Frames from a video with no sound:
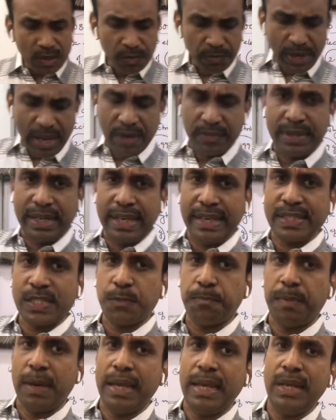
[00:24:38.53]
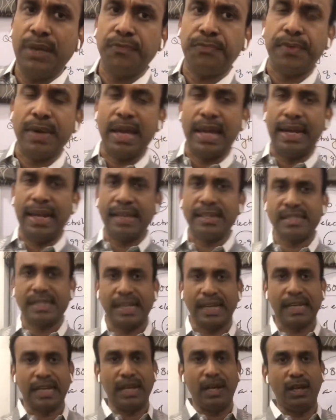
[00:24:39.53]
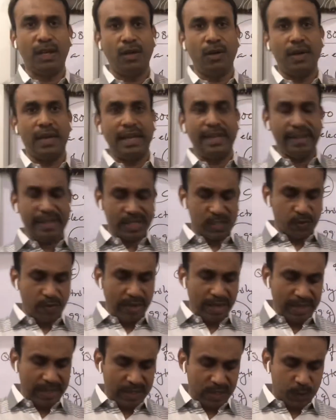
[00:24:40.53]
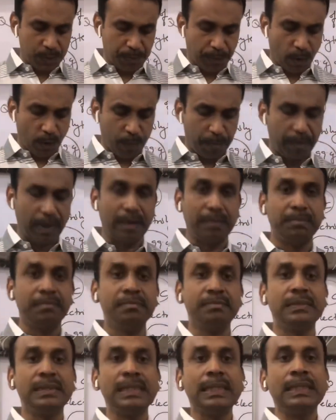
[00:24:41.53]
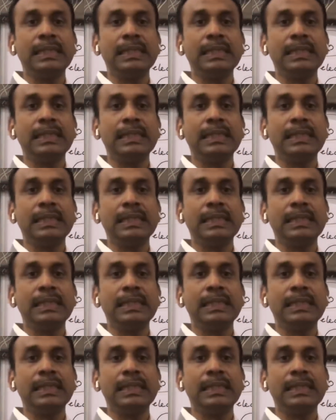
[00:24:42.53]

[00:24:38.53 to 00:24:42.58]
we have to explain Faraday's second law and its various problems